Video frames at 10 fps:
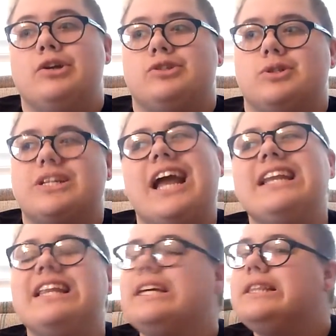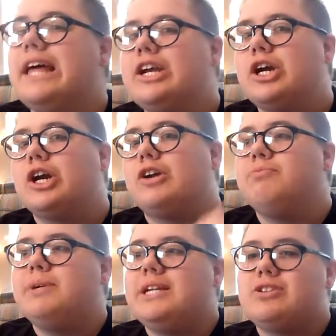So it's kind of like a letter
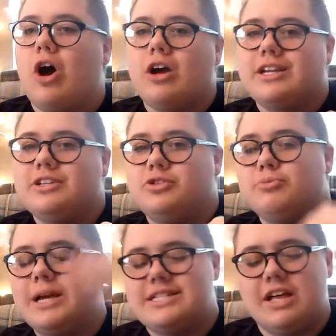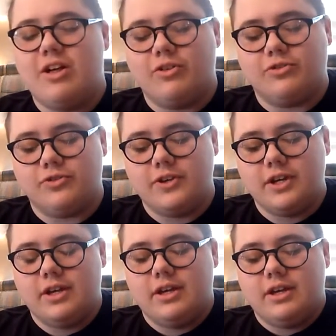of me talking to myself
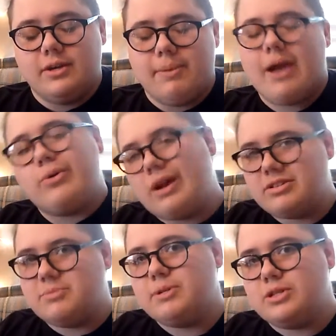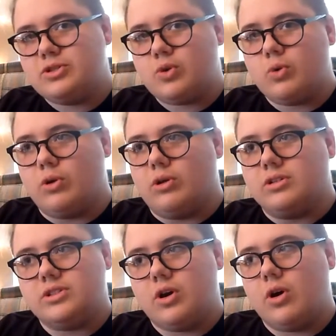back when I was in middle school,
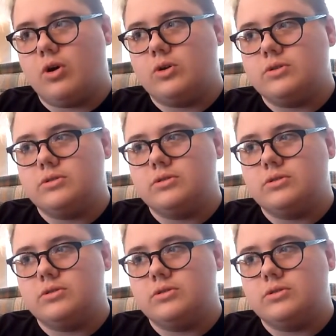so